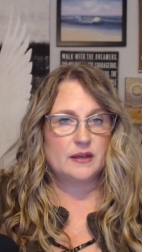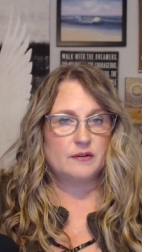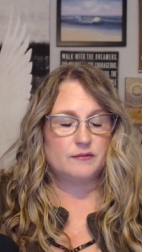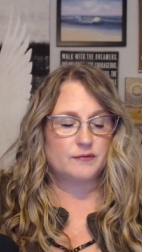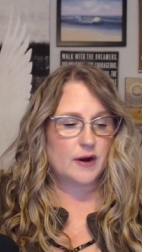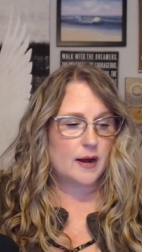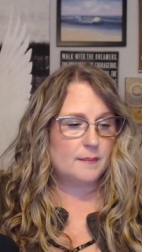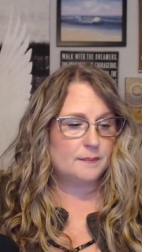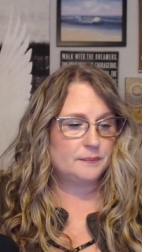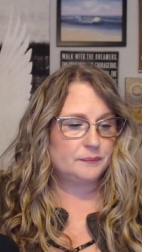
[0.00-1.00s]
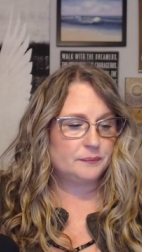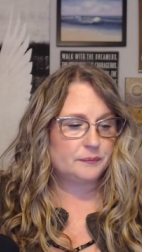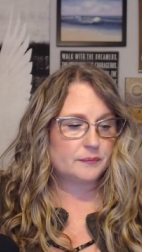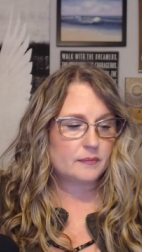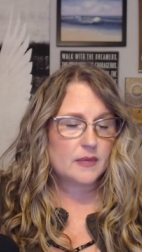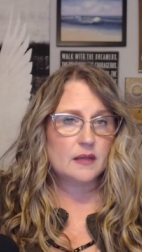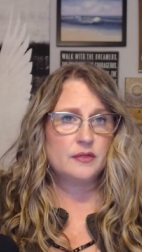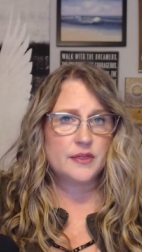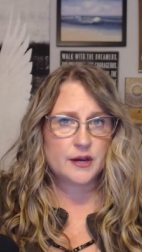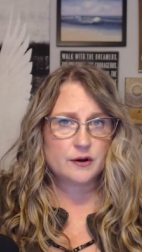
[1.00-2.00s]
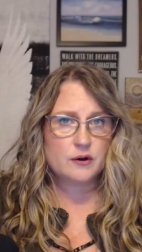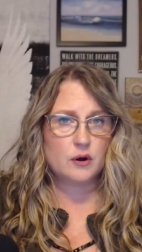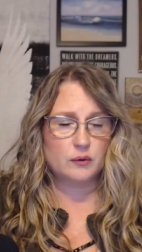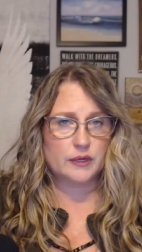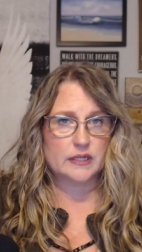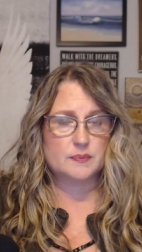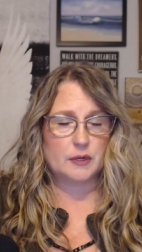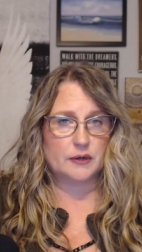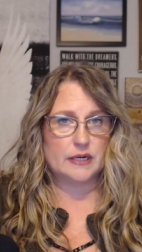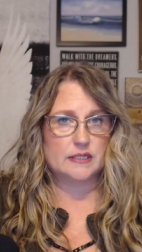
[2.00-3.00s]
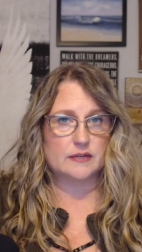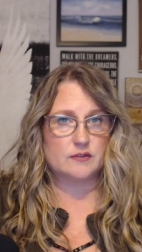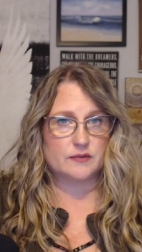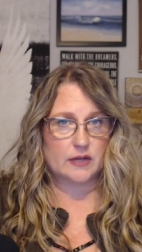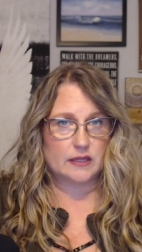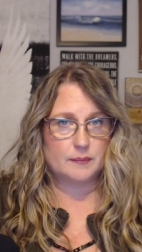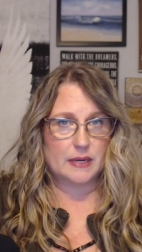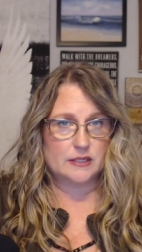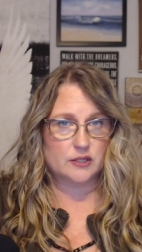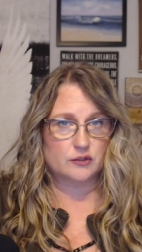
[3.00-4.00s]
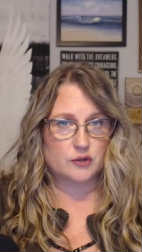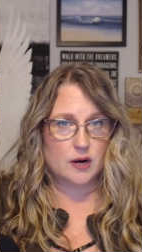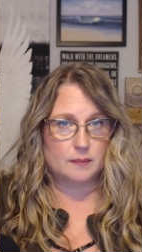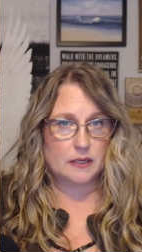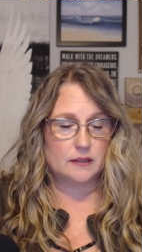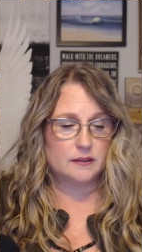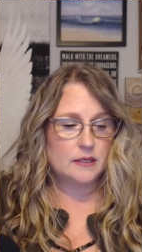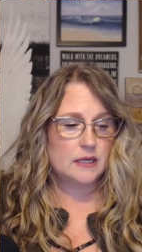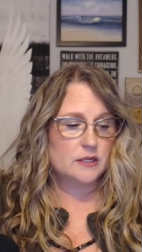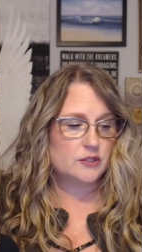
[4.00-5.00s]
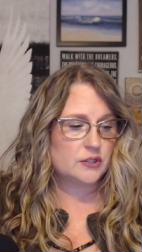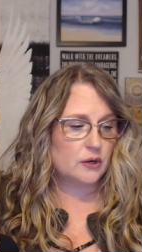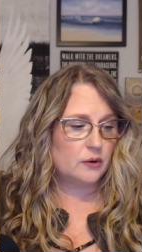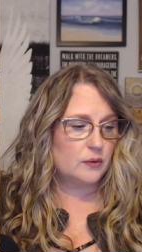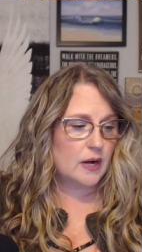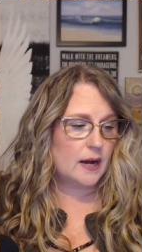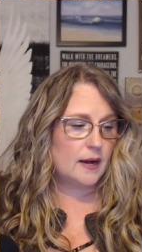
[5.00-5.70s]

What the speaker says: from their own experience of developmental trauma. So